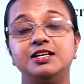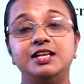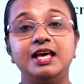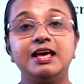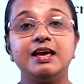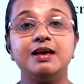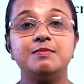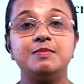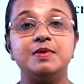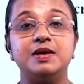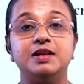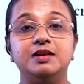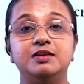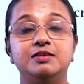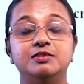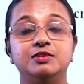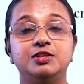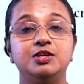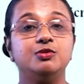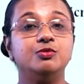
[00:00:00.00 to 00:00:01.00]
table.
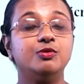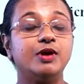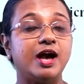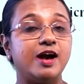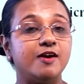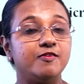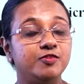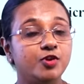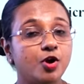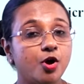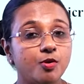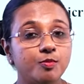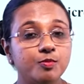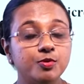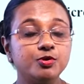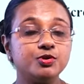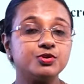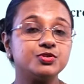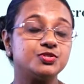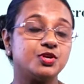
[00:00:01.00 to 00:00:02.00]
You have your
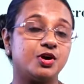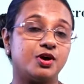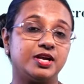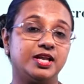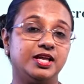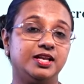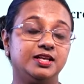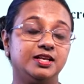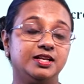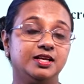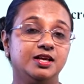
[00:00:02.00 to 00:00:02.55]
books on it.